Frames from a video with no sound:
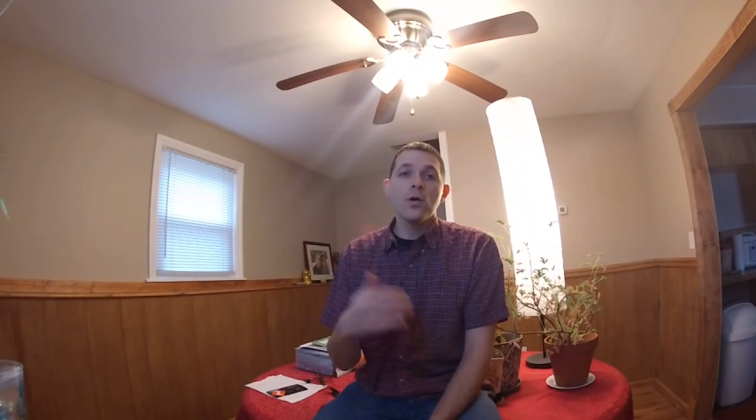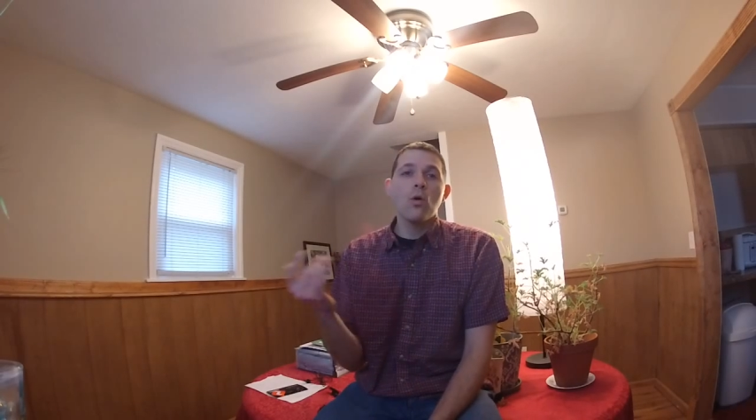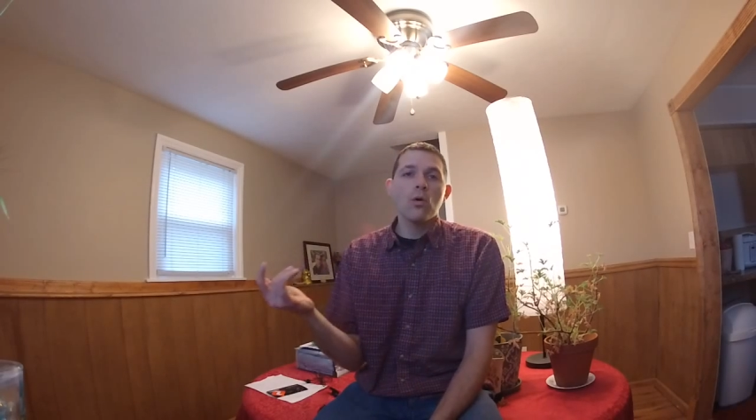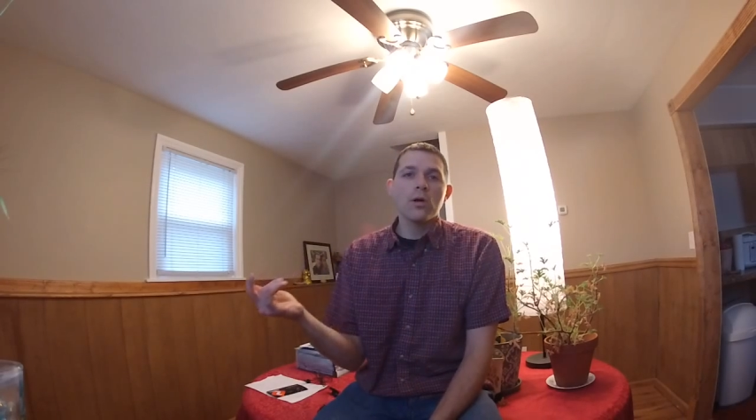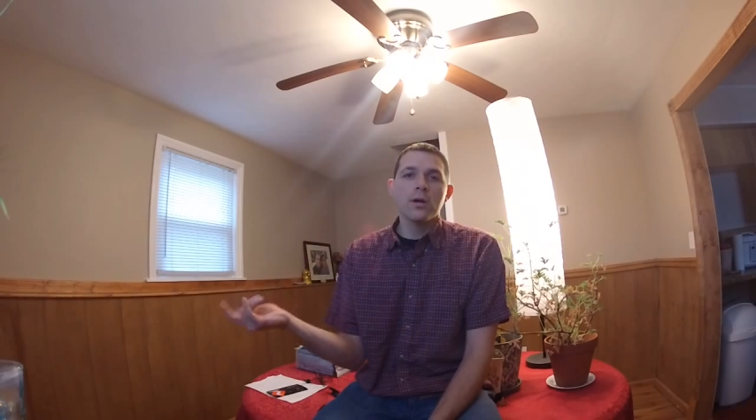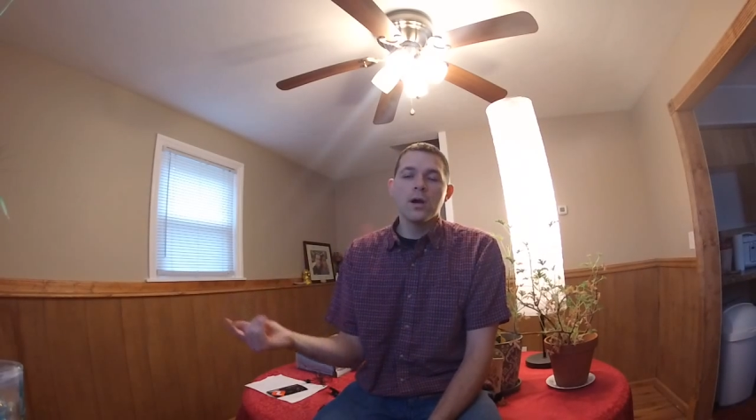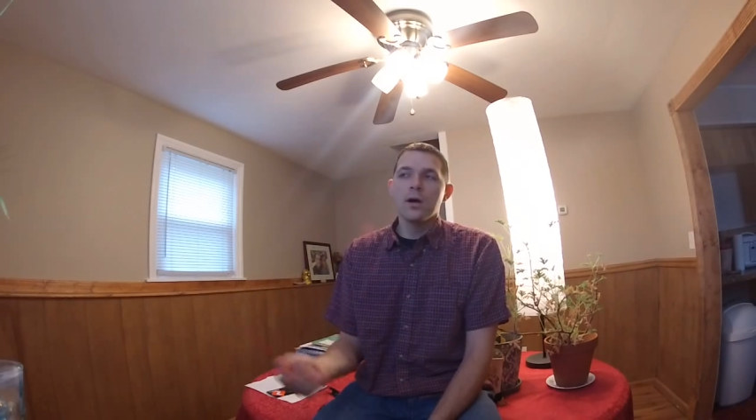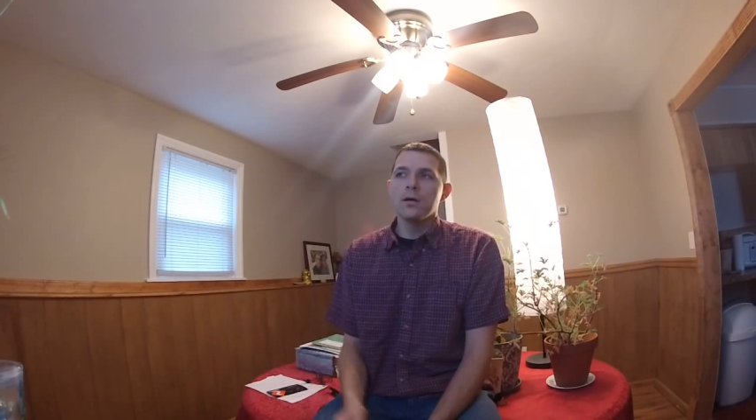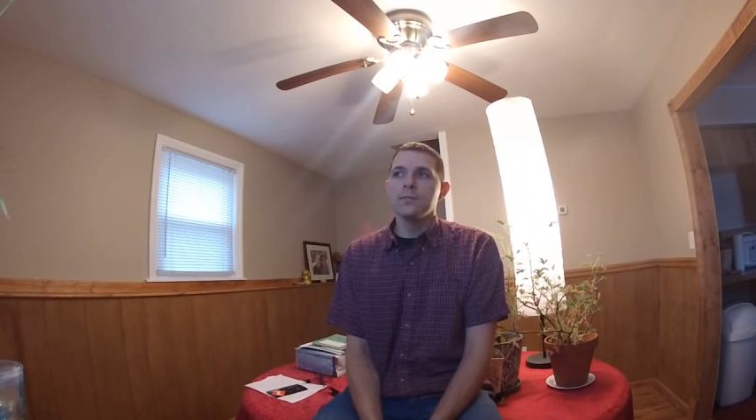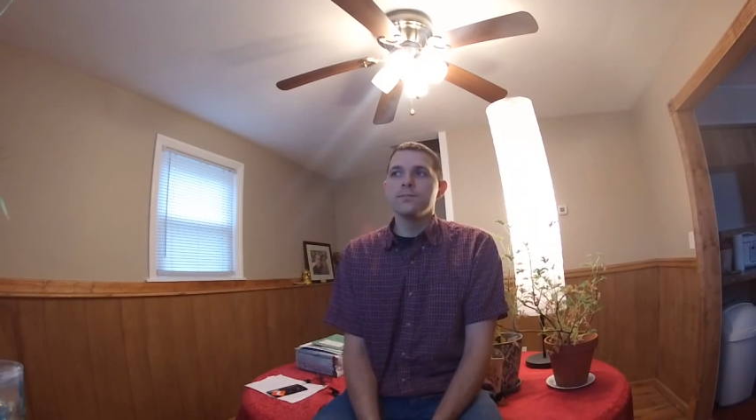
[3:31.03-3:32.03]
or
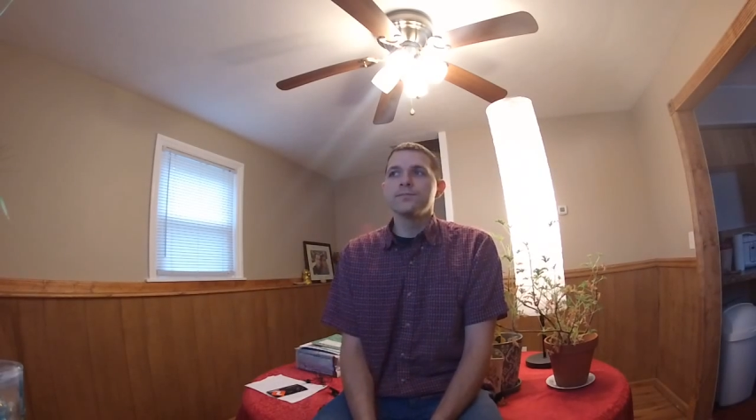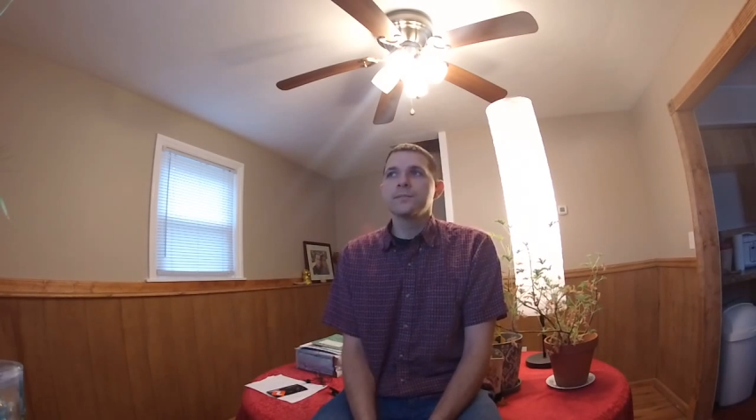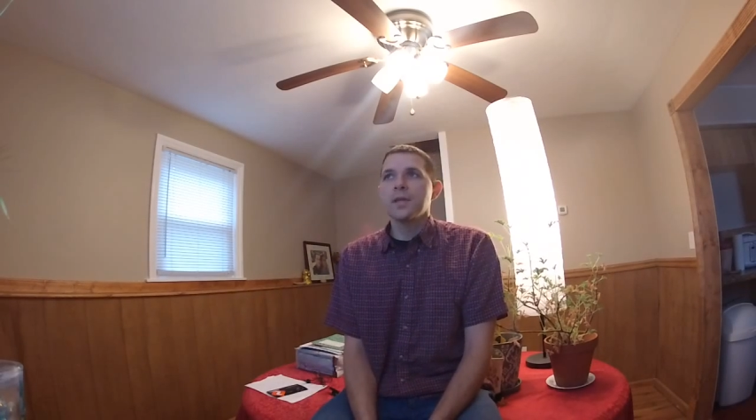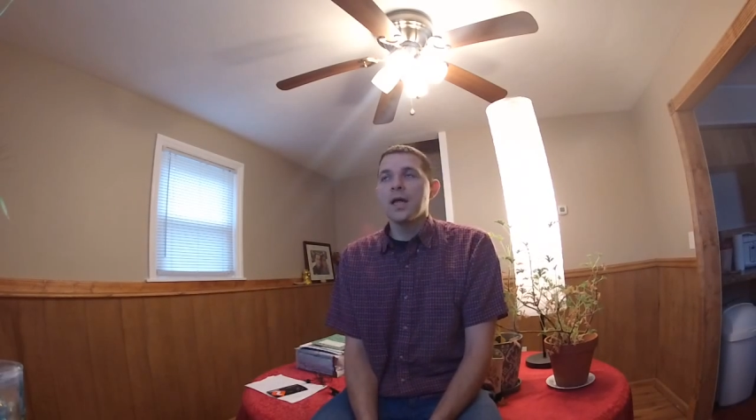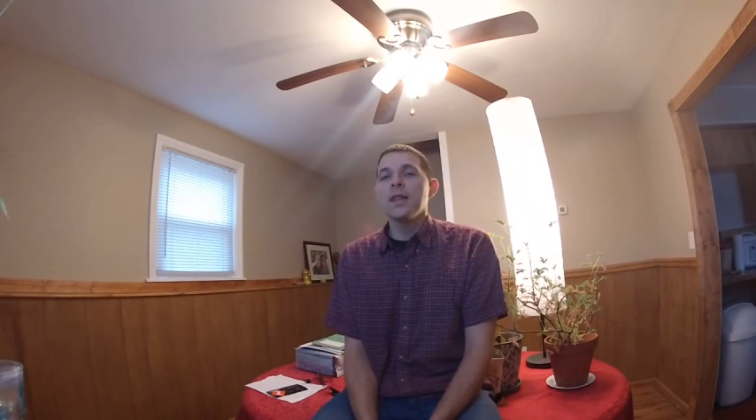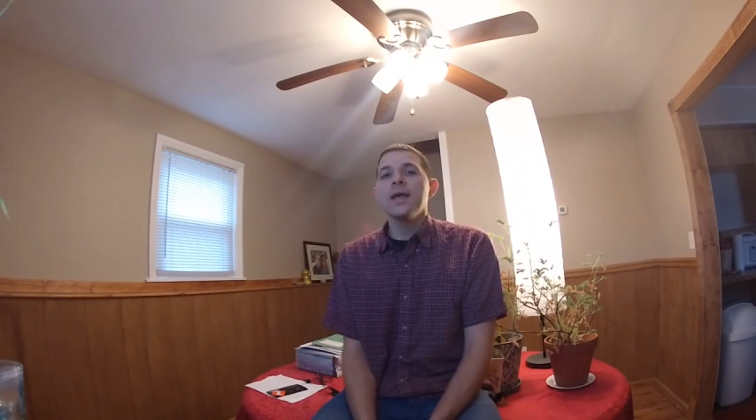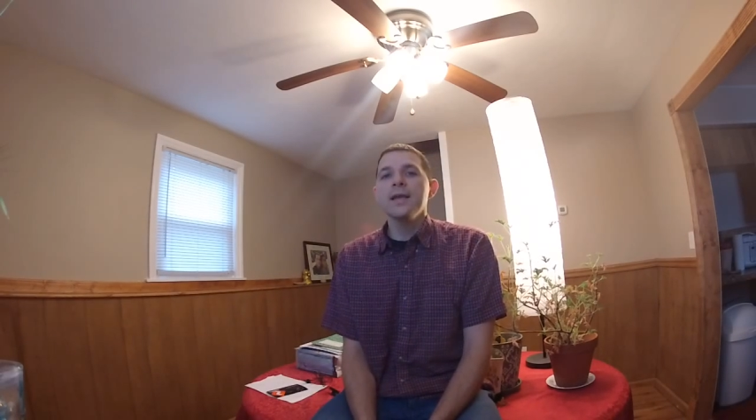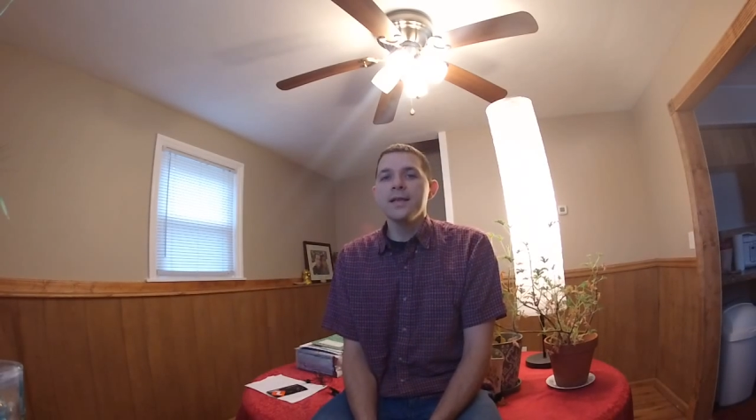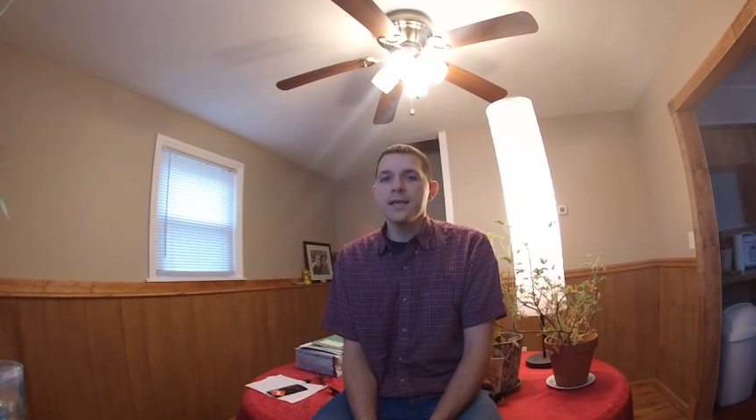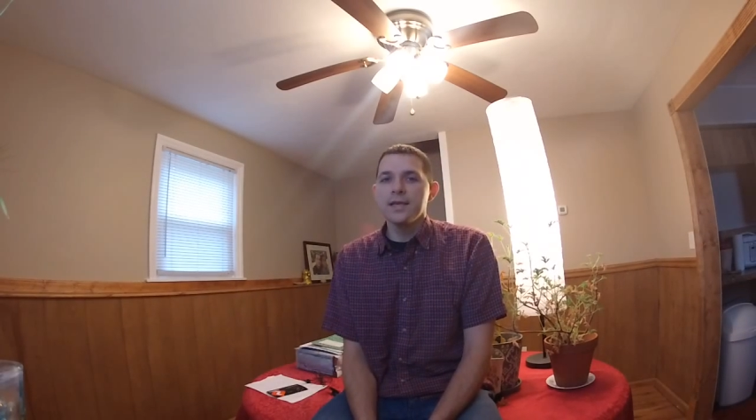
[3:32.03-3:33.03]

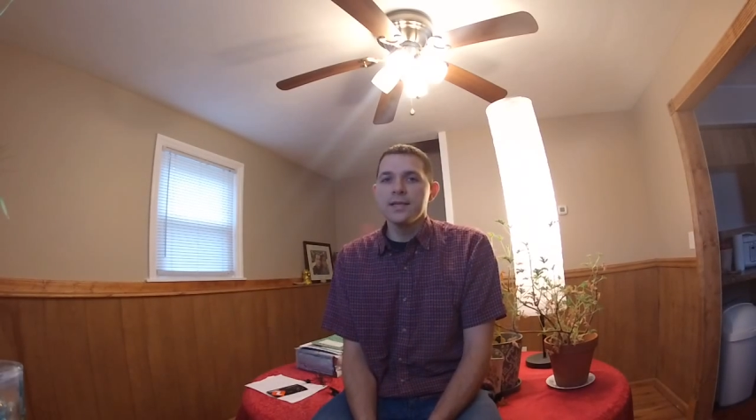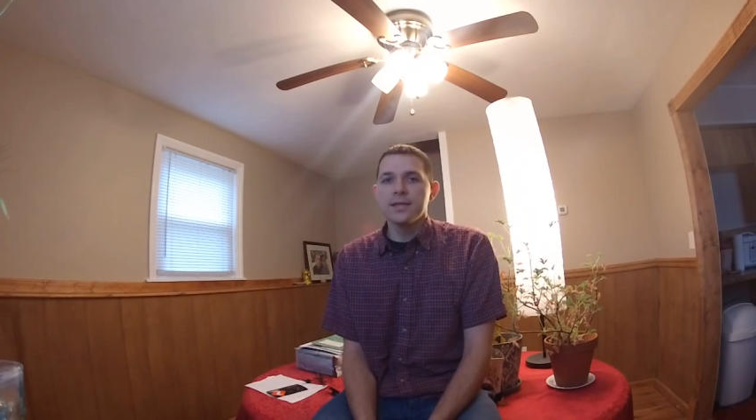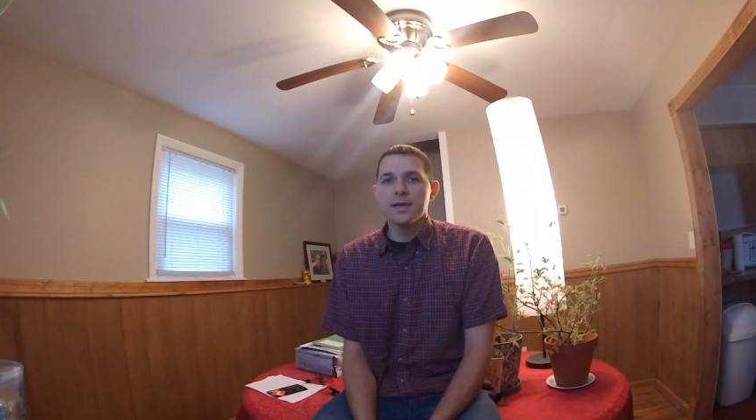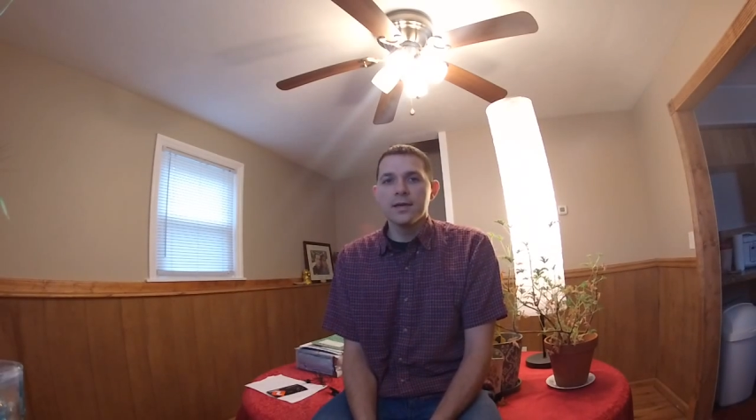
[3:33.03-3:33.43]
Elaine in